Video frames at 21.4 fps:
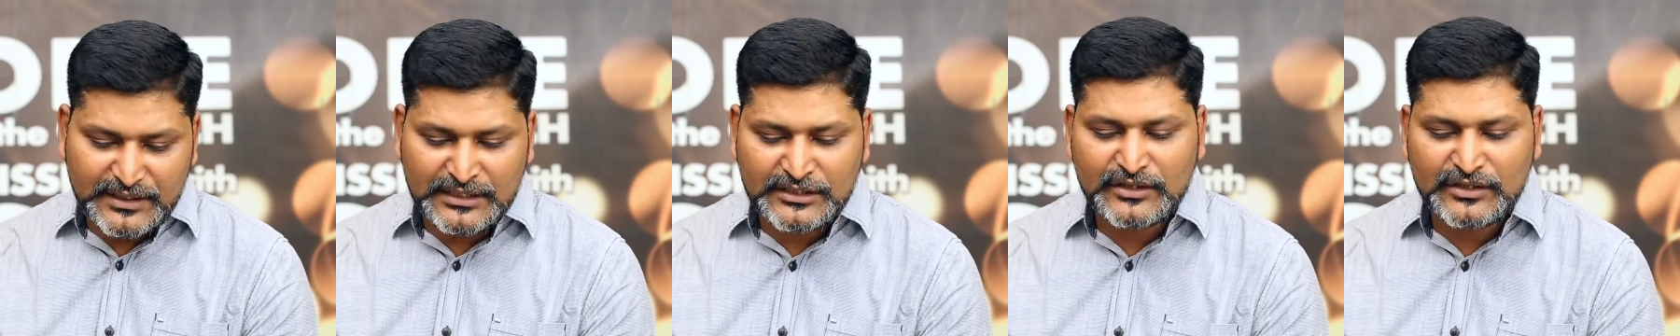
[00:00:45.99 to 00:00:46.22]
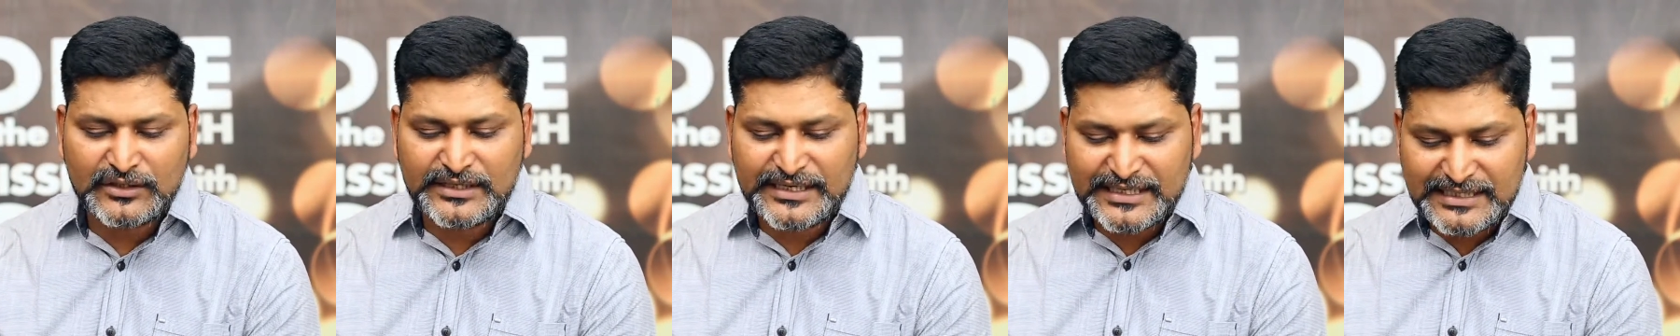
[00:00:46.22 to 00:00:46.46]

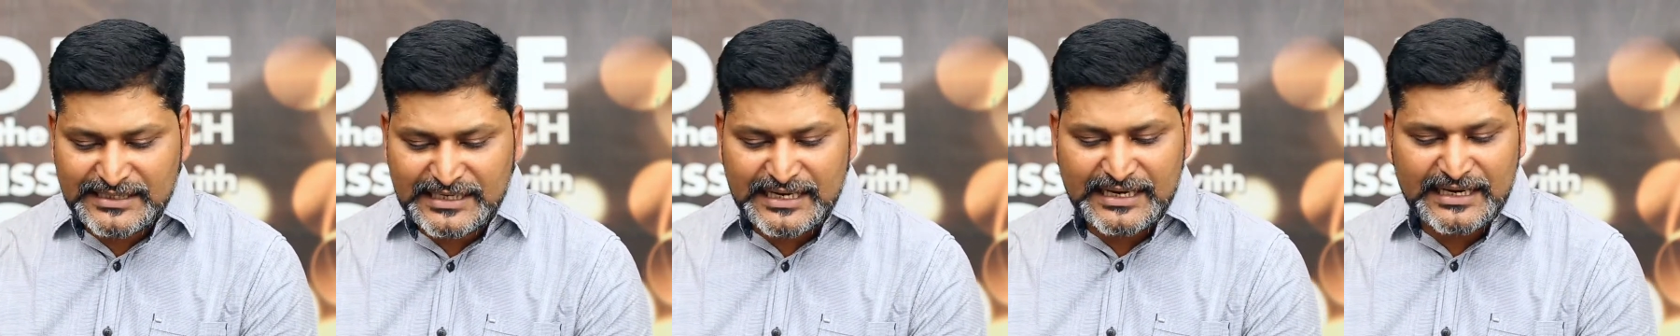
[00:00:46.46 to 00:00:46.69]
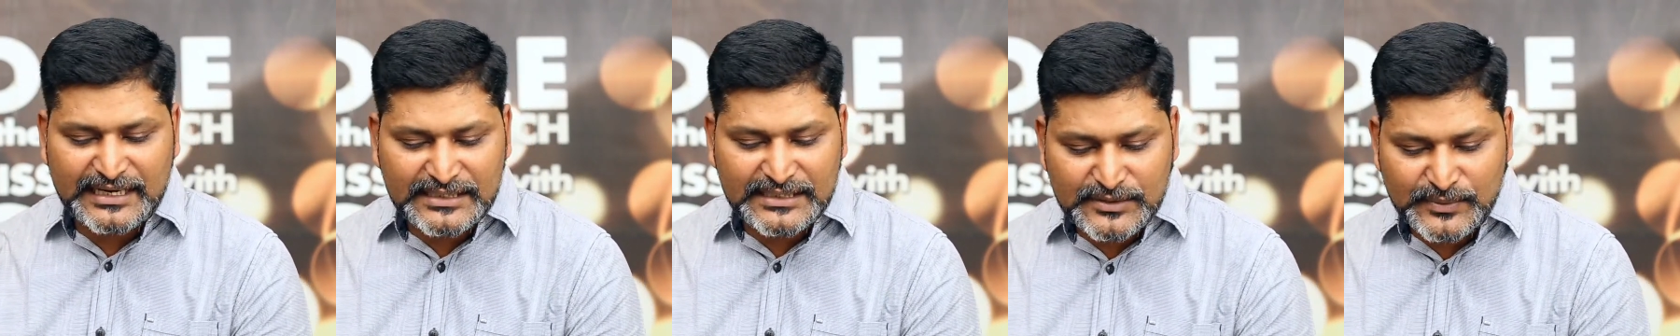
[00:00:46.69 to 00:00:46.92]
and your
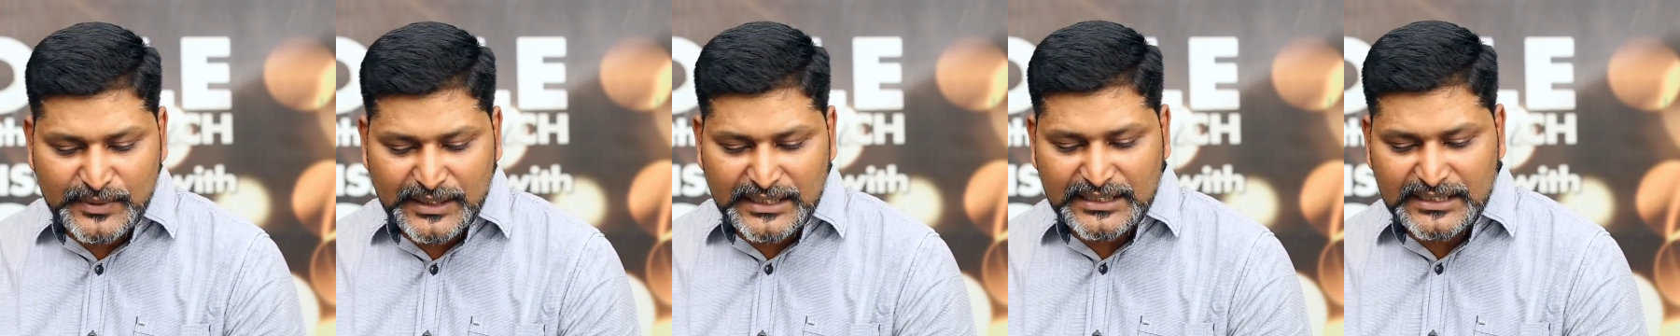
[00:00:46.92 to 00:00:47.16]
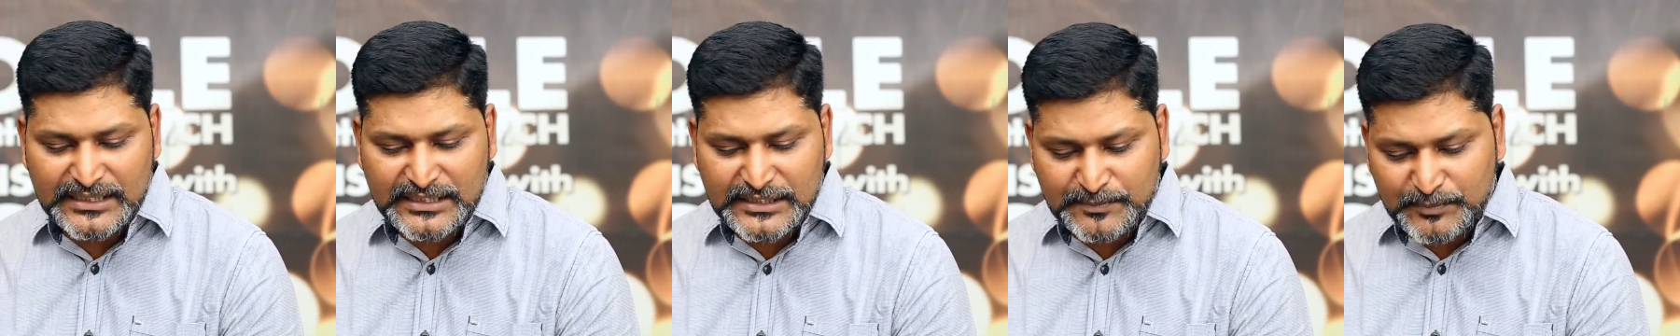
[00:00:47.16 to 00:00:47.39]
descendants will
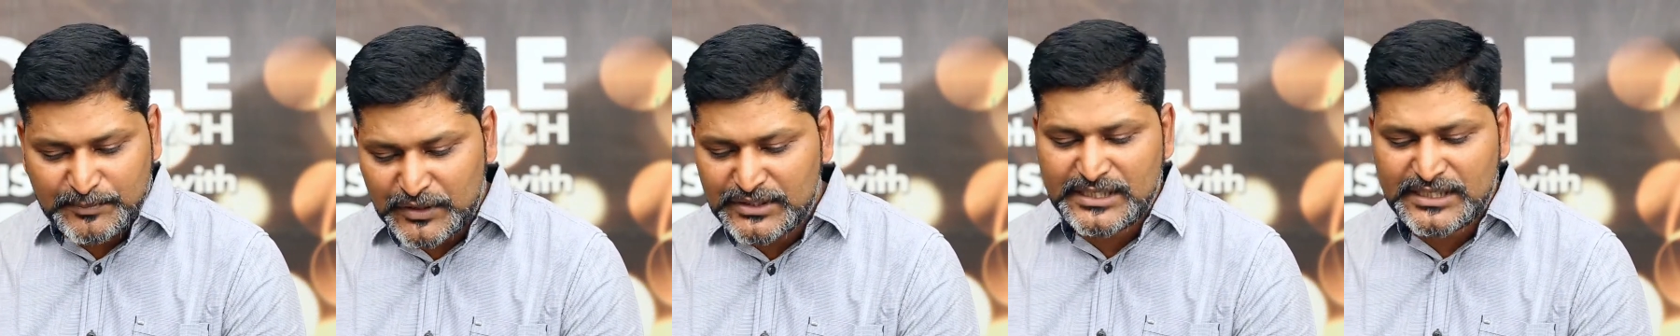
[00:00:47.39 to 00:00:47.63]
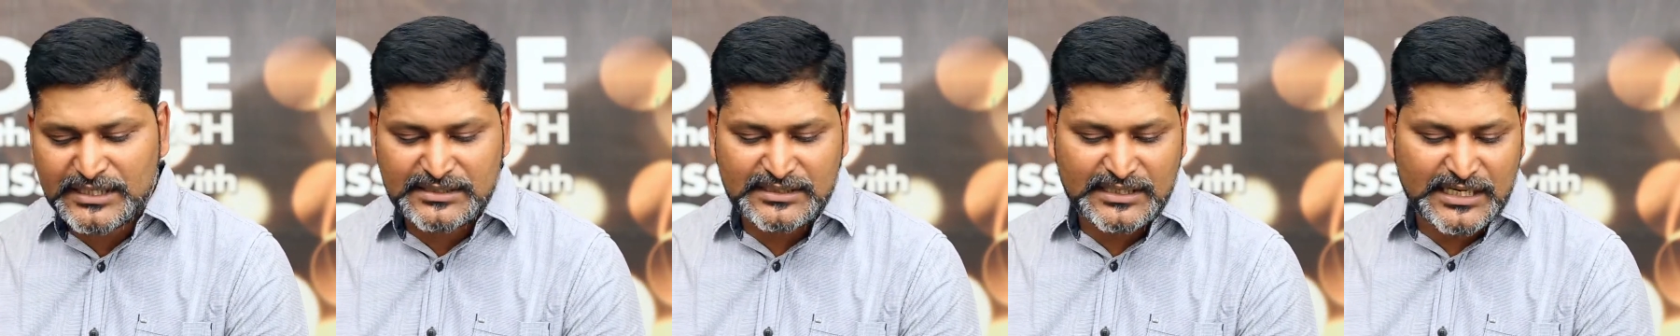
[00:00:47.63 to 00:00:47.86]

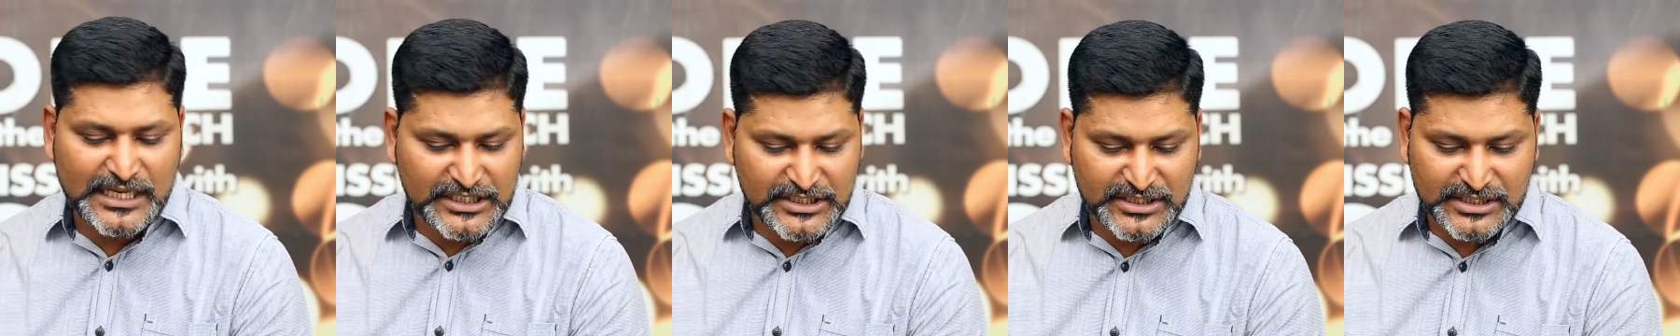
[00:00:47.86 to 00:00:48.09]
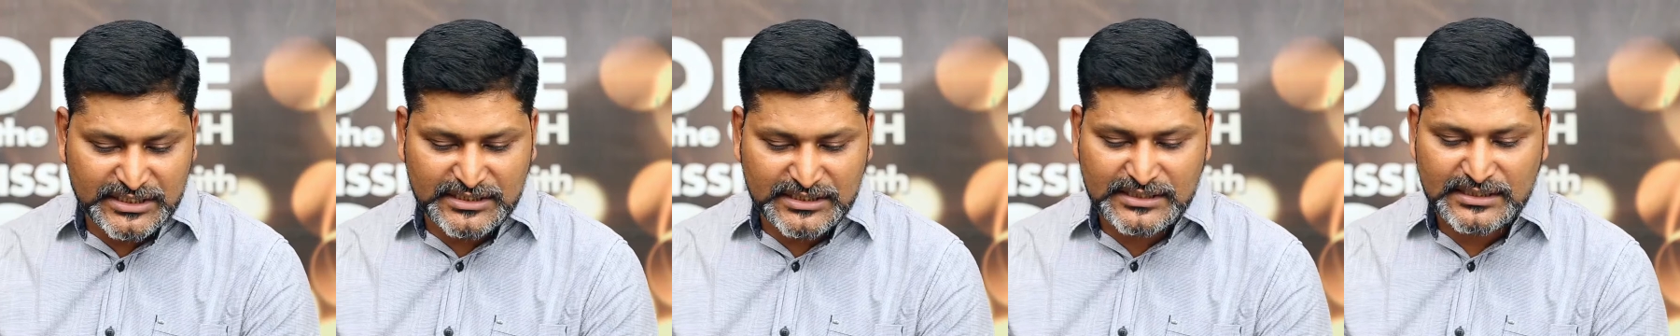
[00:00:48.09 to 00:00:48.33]
dispossess
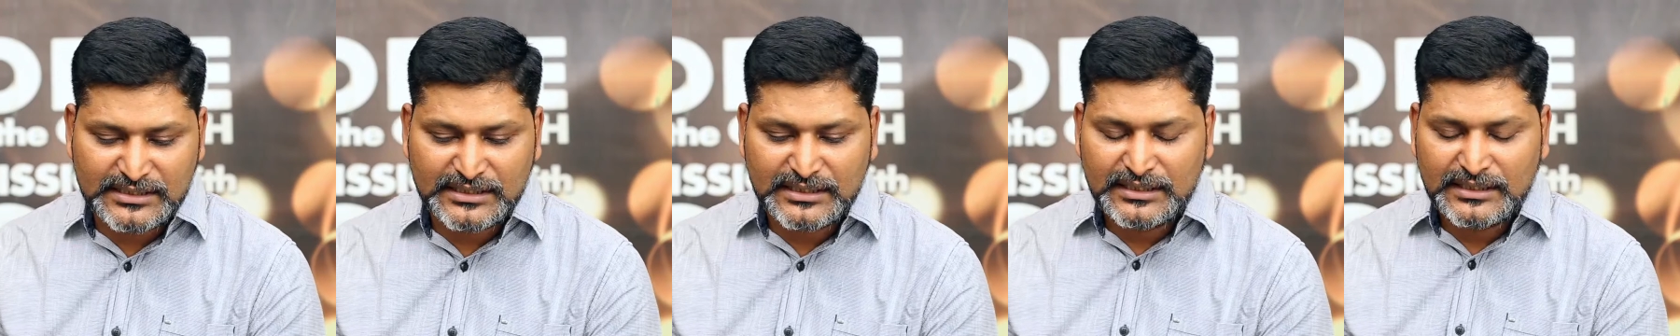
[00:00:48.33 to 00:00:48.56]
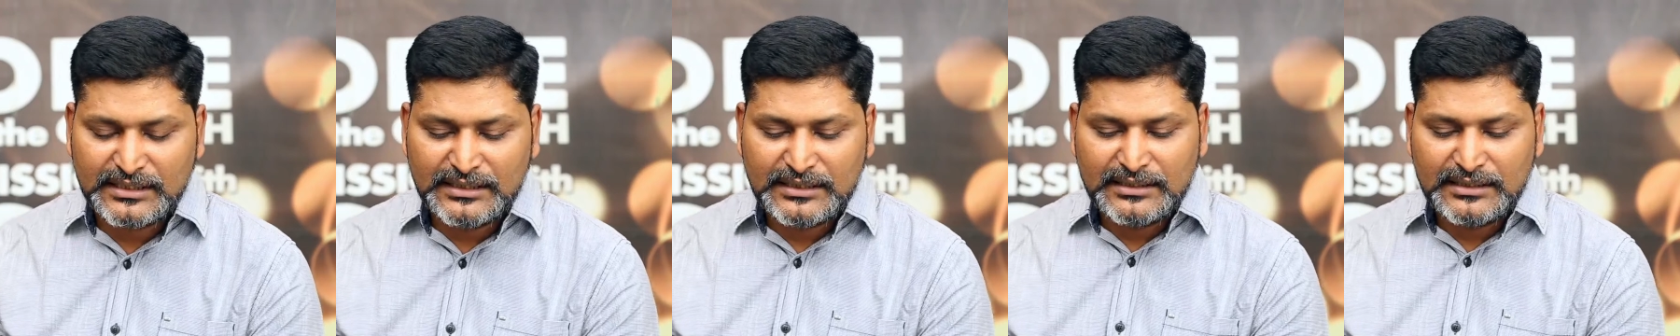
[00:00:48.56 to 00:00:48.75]
nations